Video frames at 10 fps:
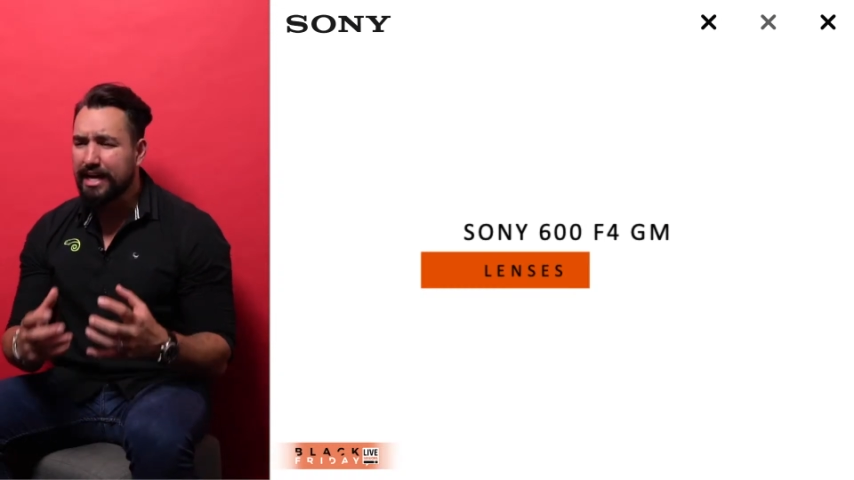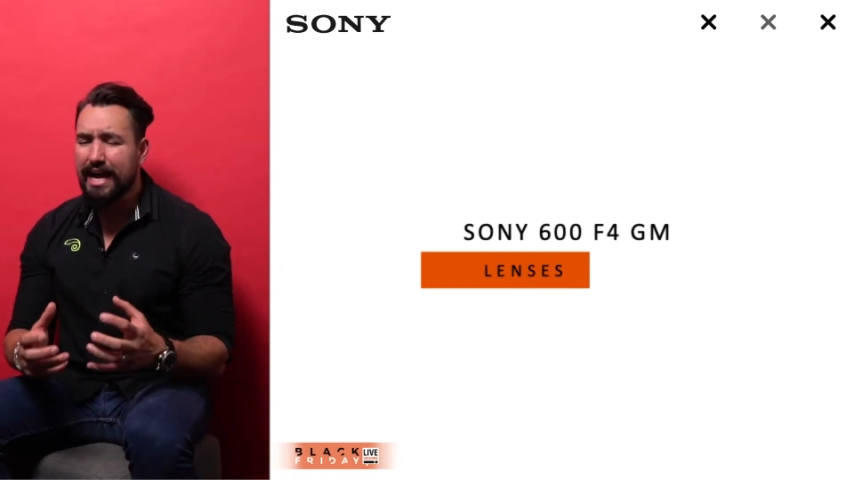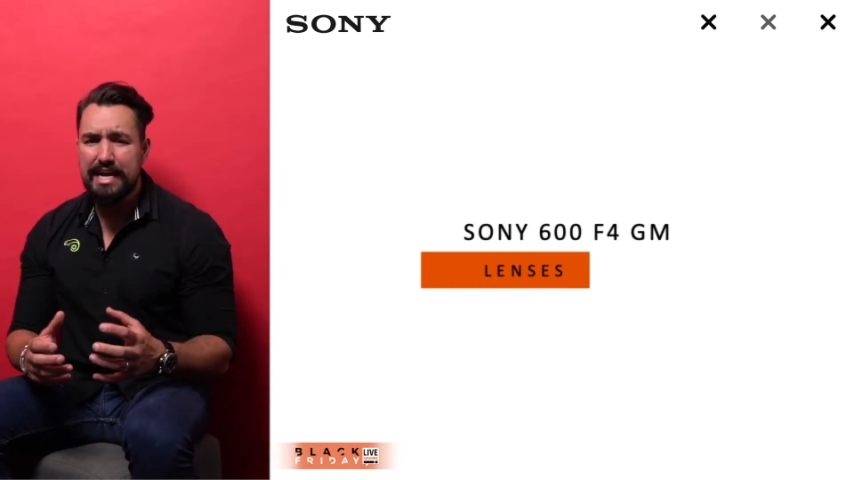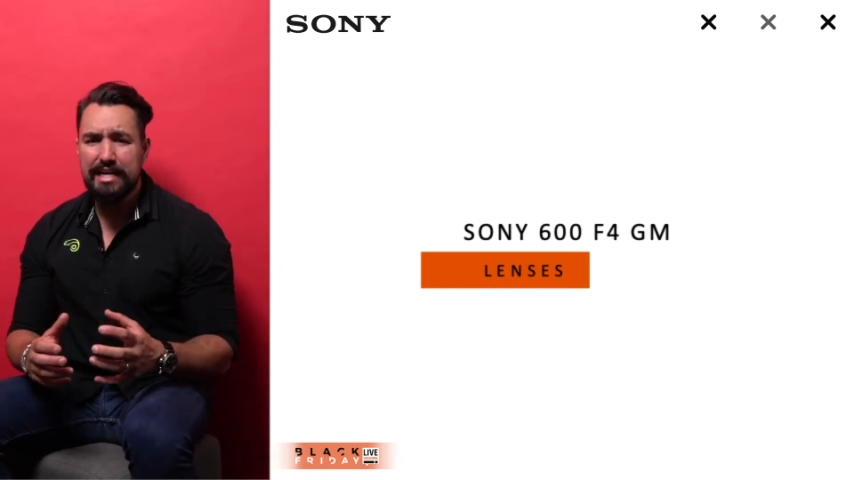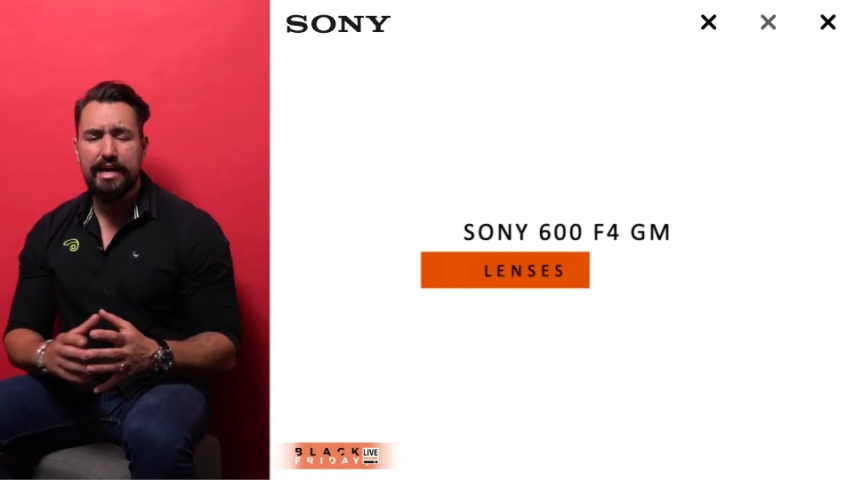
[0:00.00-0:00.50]

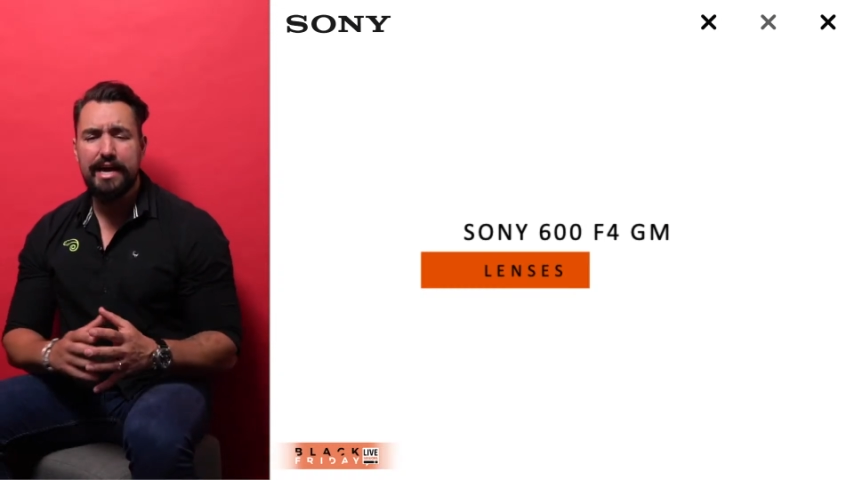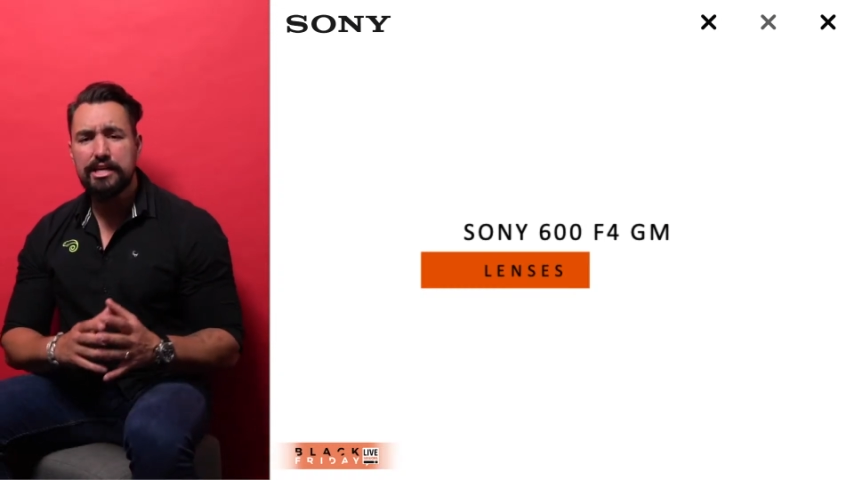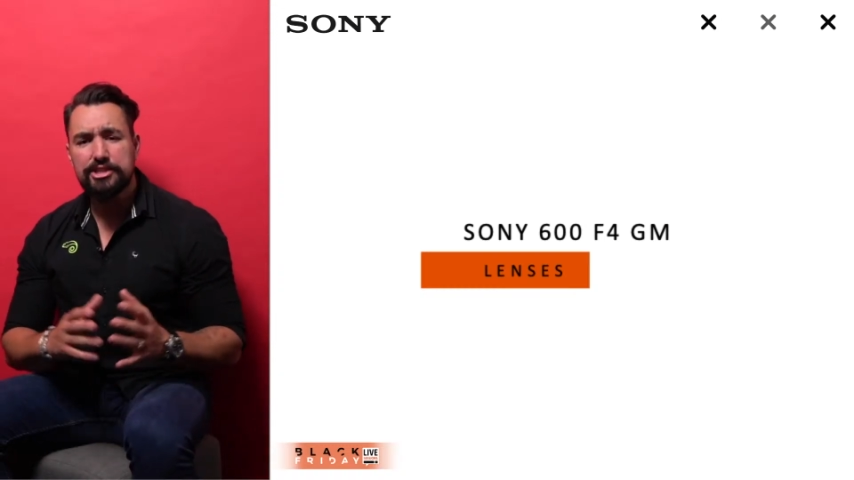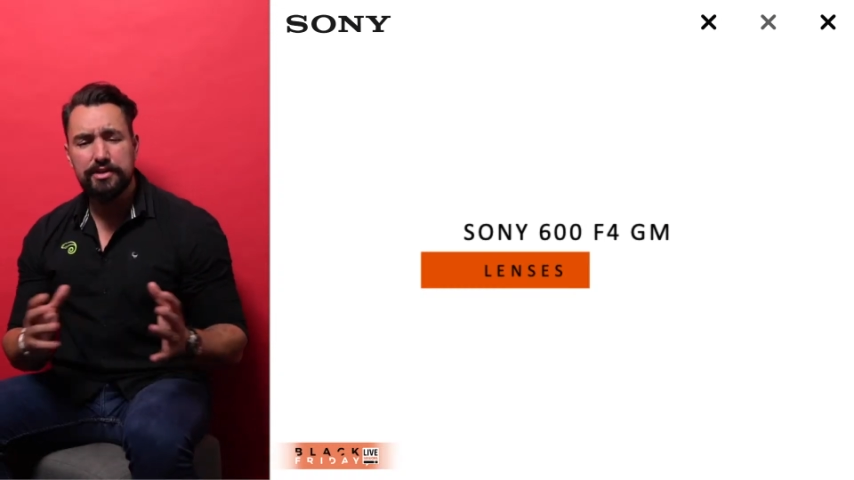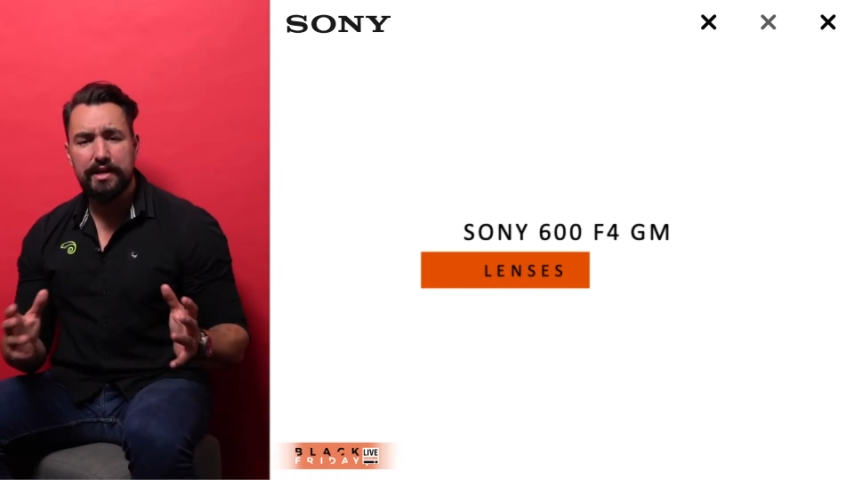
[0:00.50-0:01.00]
and the
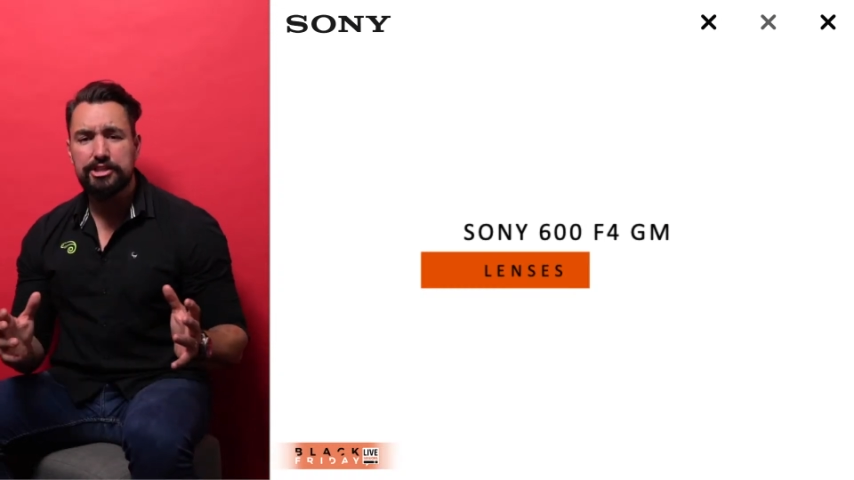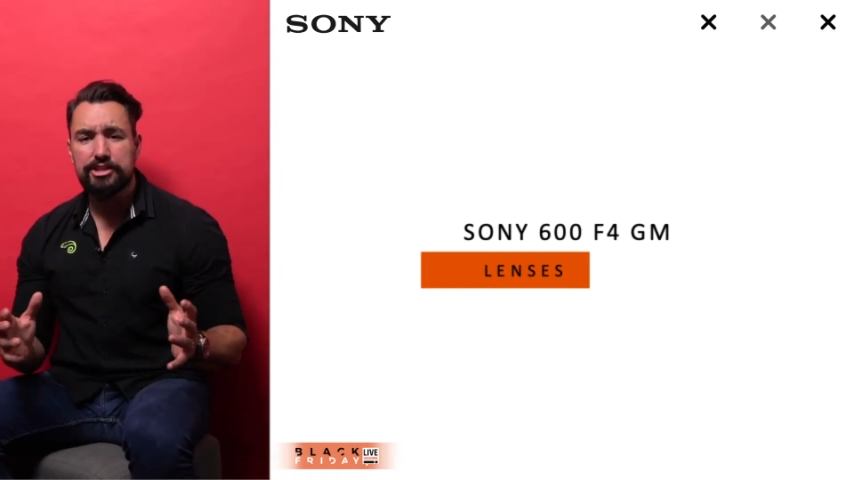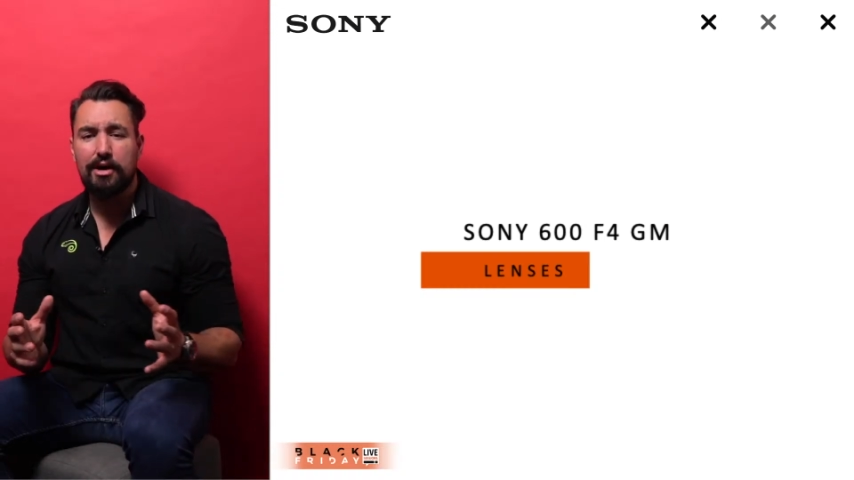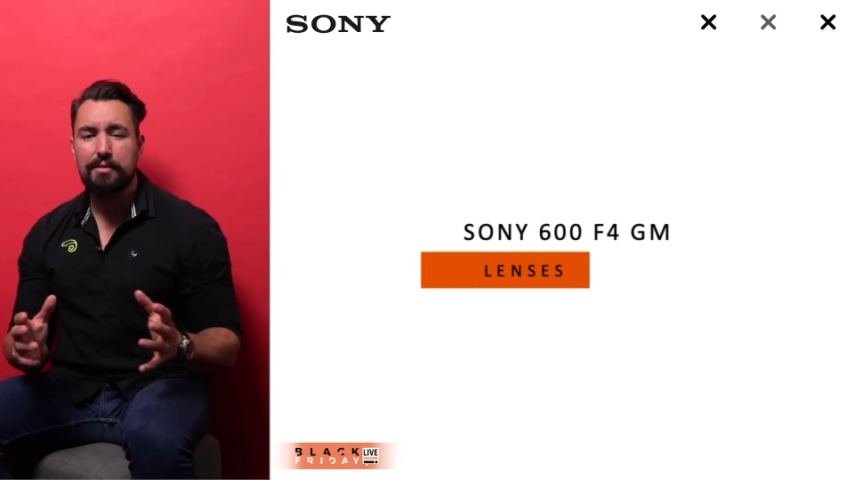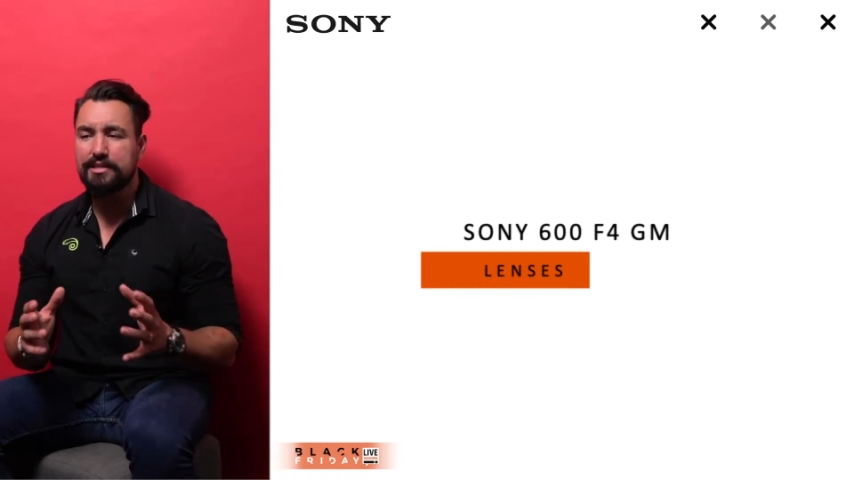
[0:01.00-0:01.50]
bokeh and the
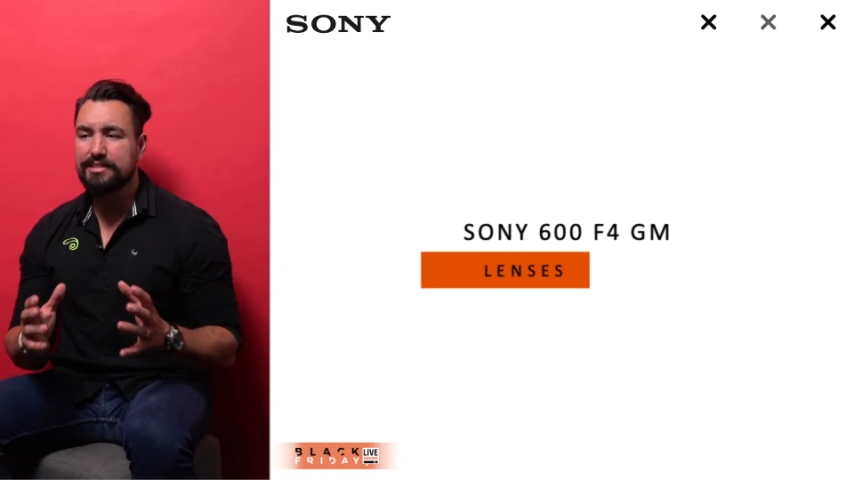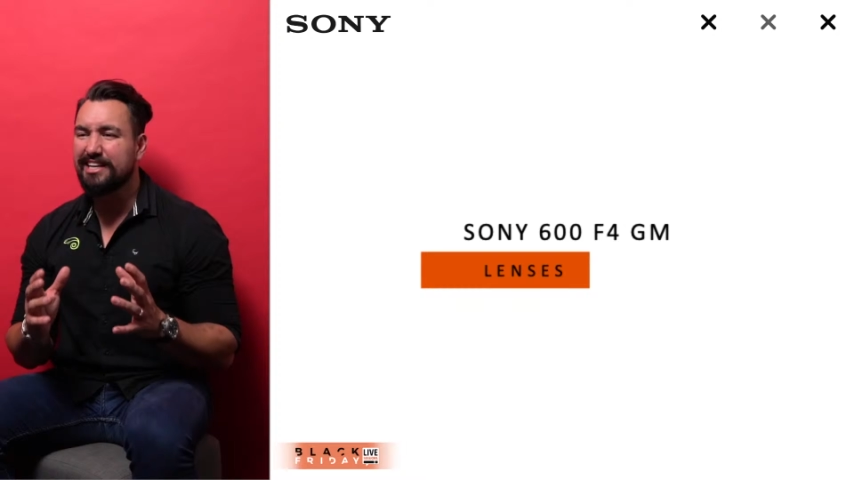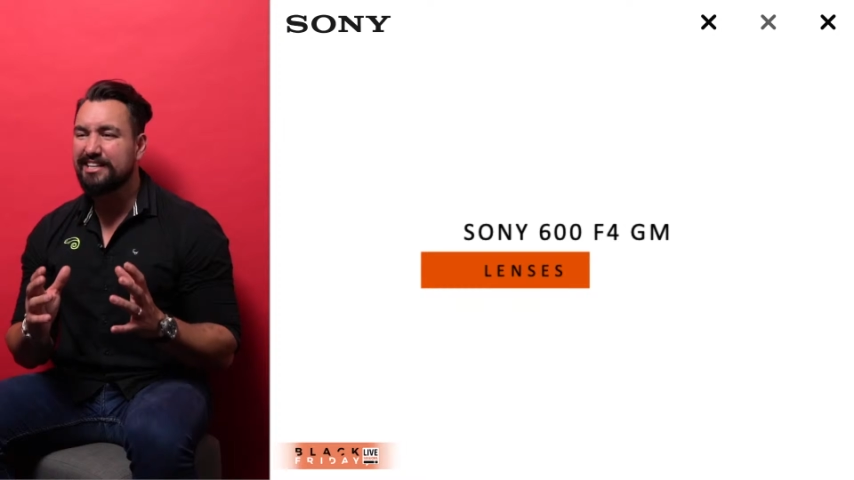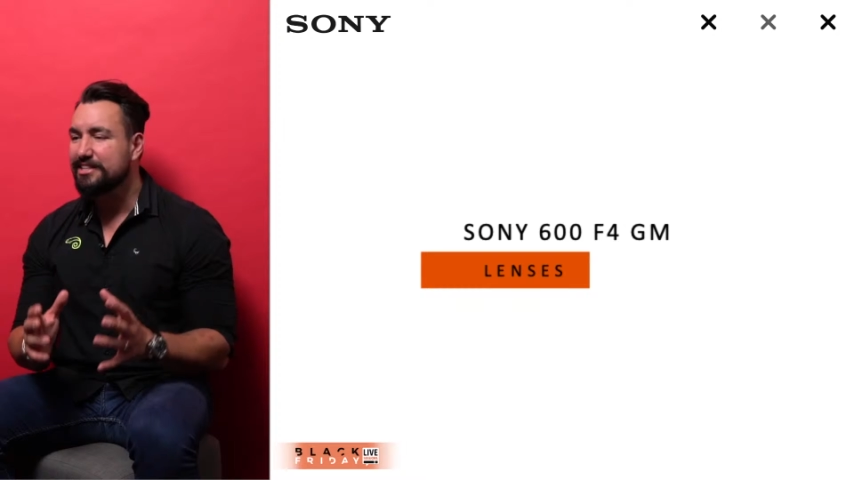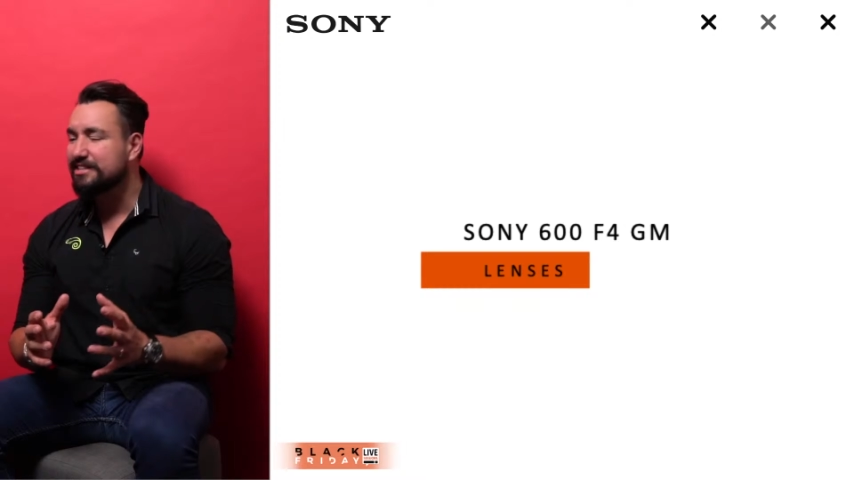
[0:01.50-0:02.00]

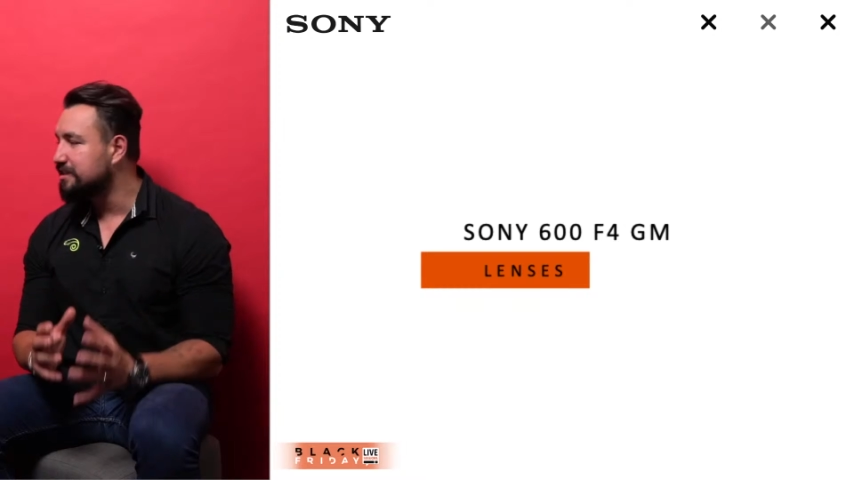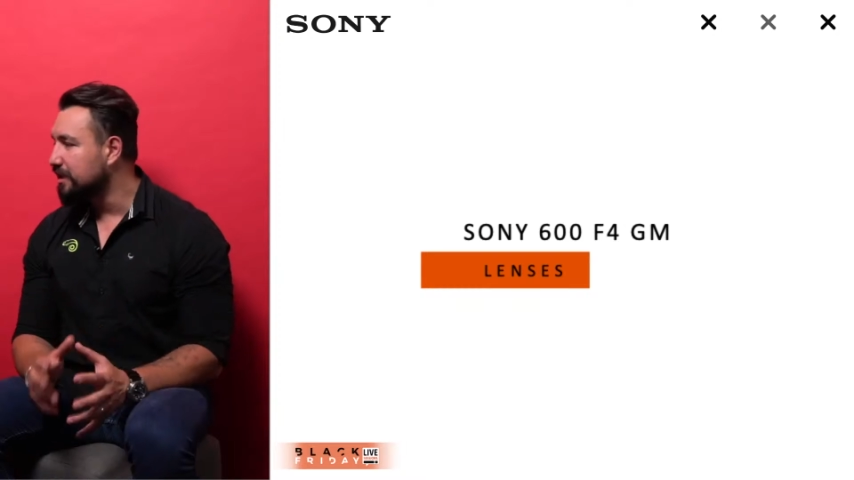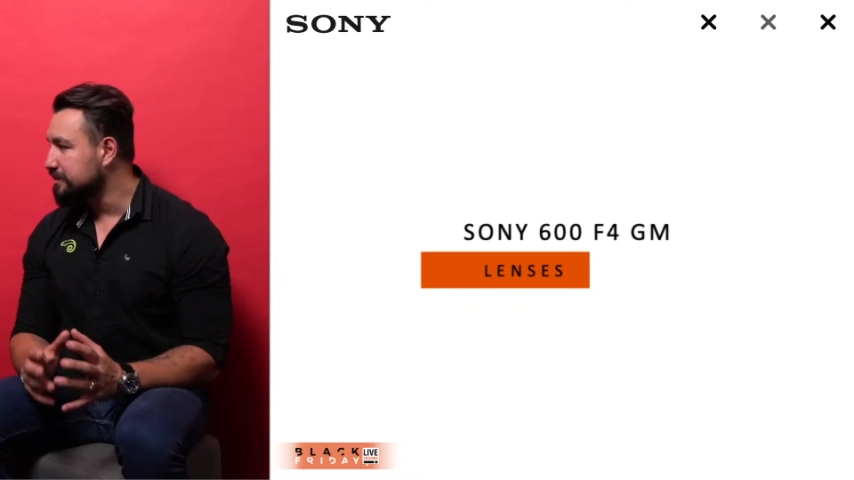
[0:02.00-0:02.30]
edge-to-edge sharpness.